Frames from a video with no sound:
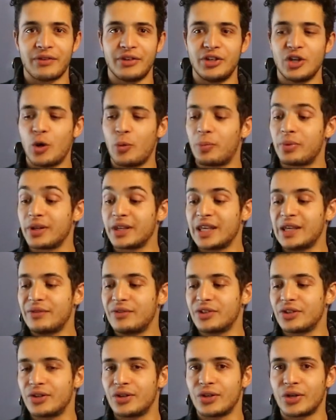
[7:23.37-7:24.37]
if you don't believe
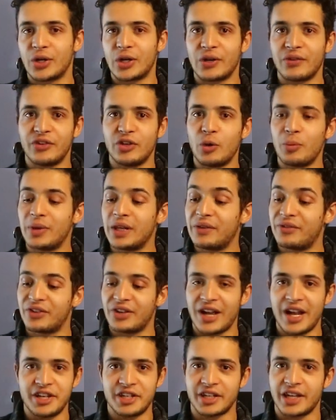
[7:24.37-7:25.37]
in your learning, if you don't believe in
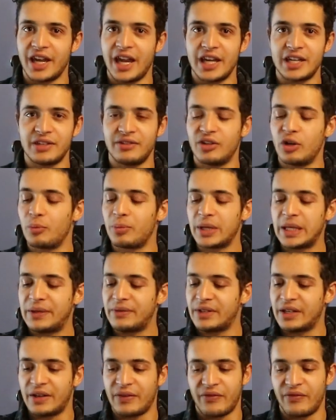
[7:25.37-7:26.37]
your education, you don't believe
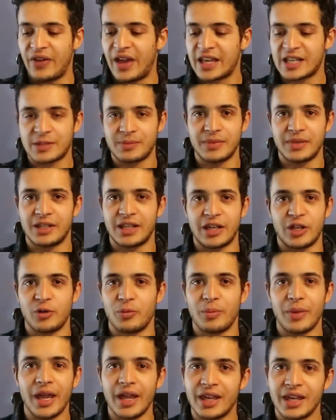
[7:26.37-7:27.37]
in an investment that you're
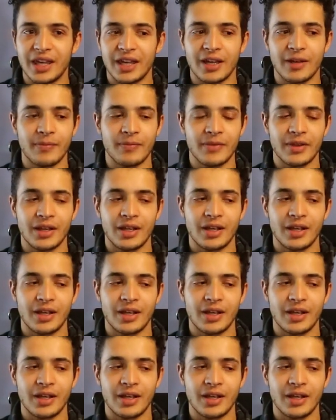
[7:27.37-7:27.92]
making,